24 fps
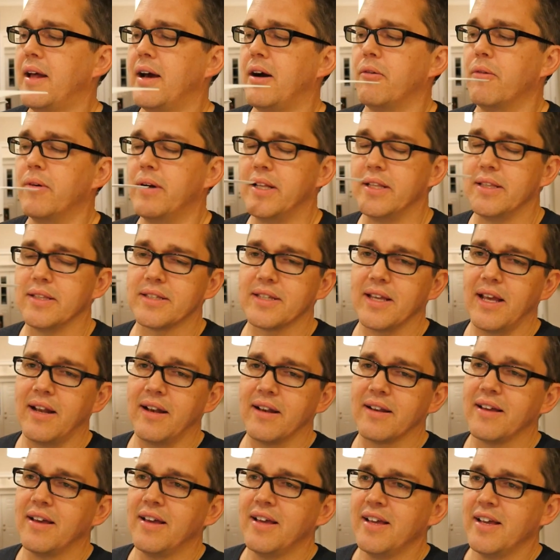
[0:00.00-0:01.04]
hour winds,
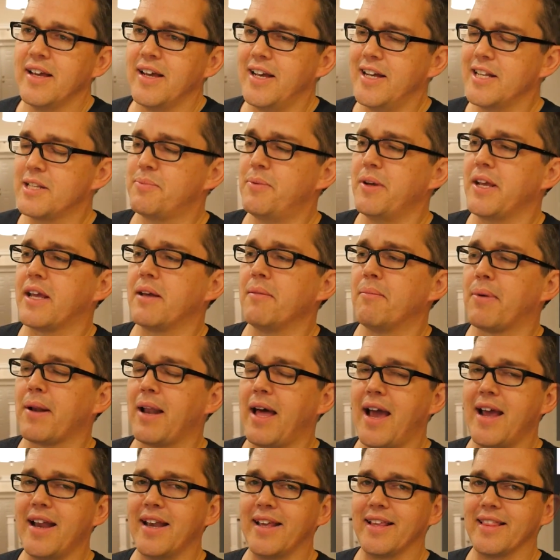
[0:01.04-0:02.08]
and it's been
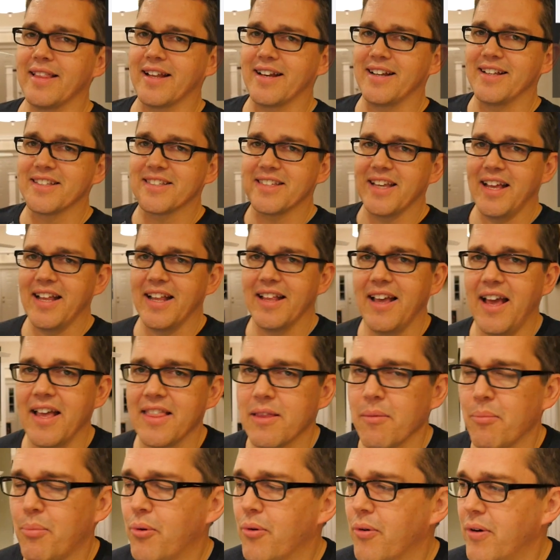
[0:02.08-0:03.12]
complaining that it's
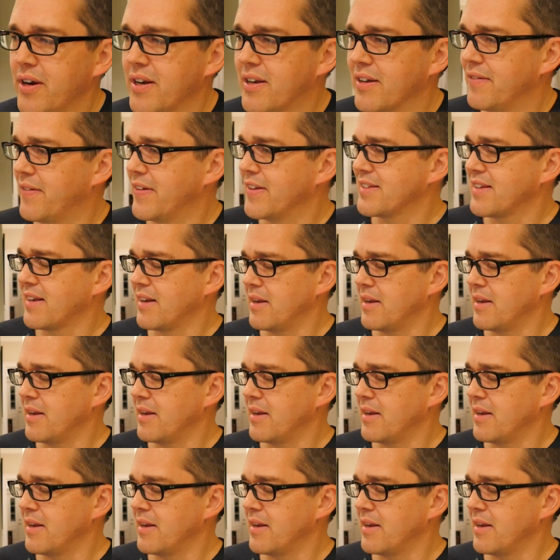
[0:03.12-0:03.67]
at the point of its